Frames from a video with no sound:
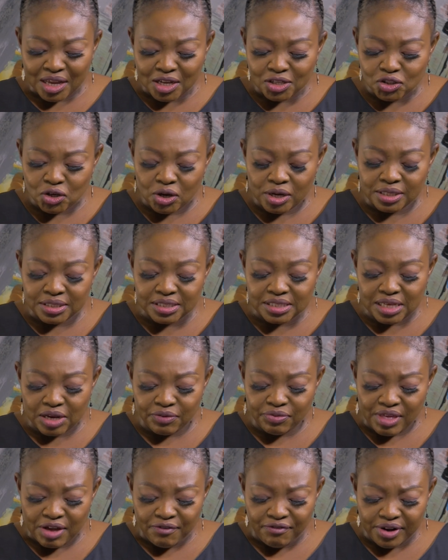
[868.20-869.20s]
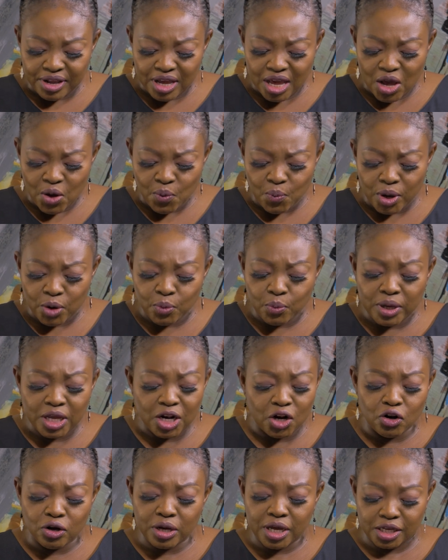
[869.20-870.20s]
So in South Africa, when we
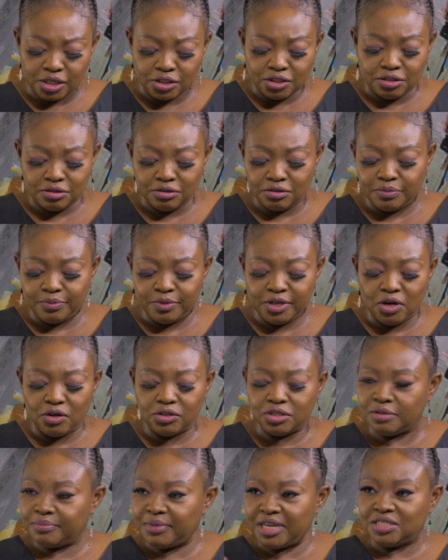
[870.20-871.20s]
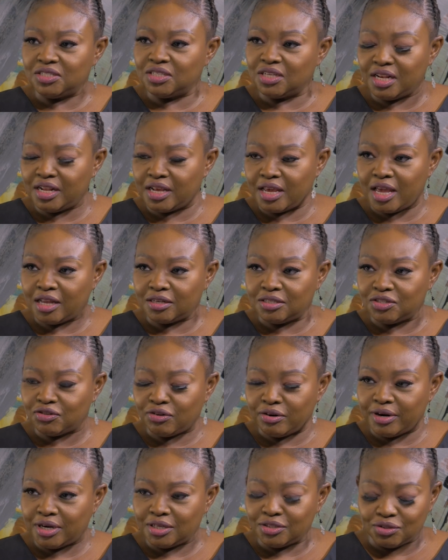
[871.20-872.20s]
look at you, we automatically
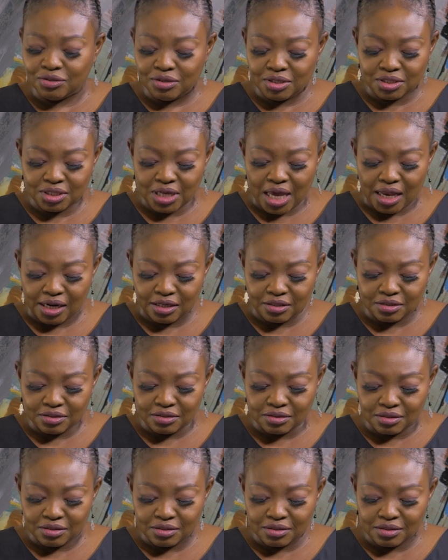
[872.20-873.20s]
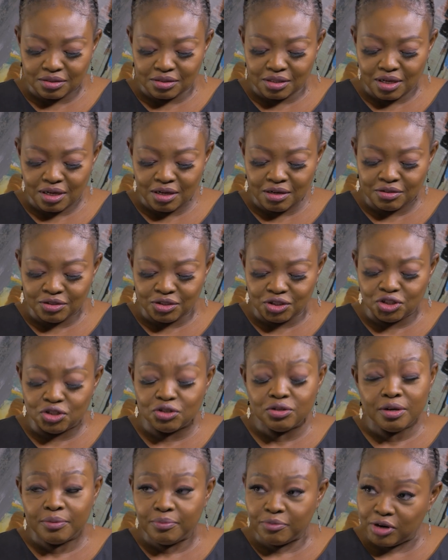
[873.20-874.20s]
categorize you as colored. Do
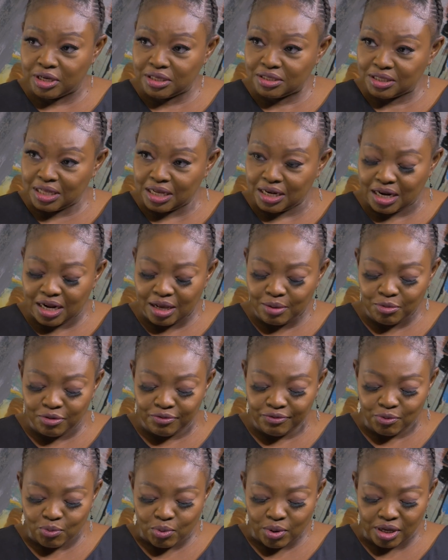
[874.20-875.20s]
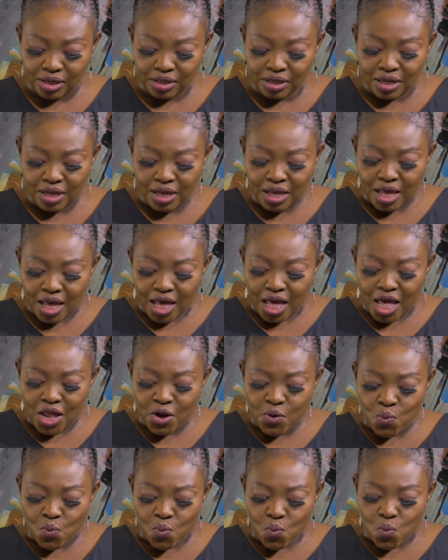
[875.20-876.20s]
you embrace that label for one?
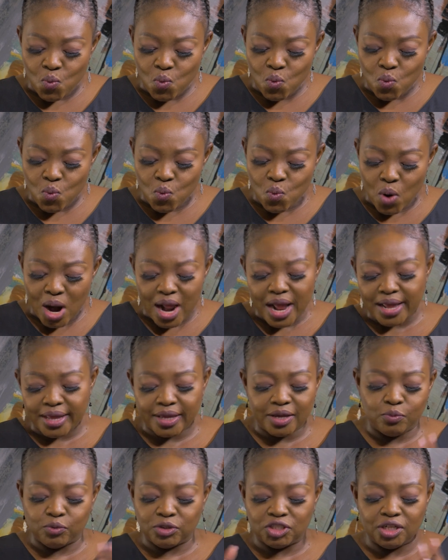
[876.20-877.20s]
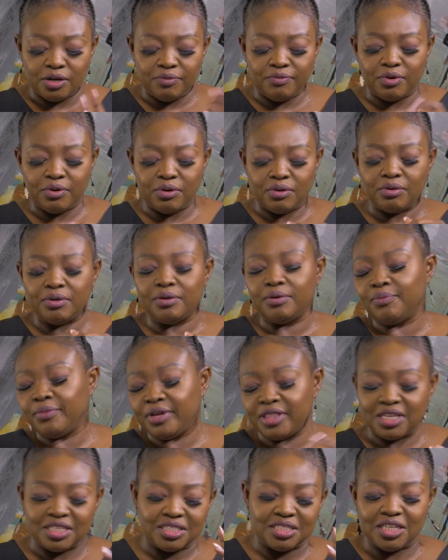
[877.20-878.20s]
And why,
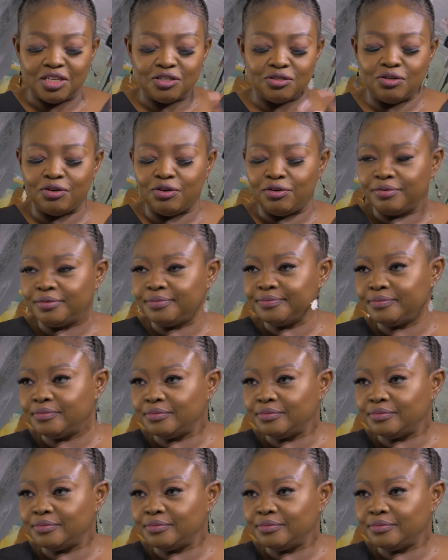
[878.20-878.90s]
whether it's yes or no?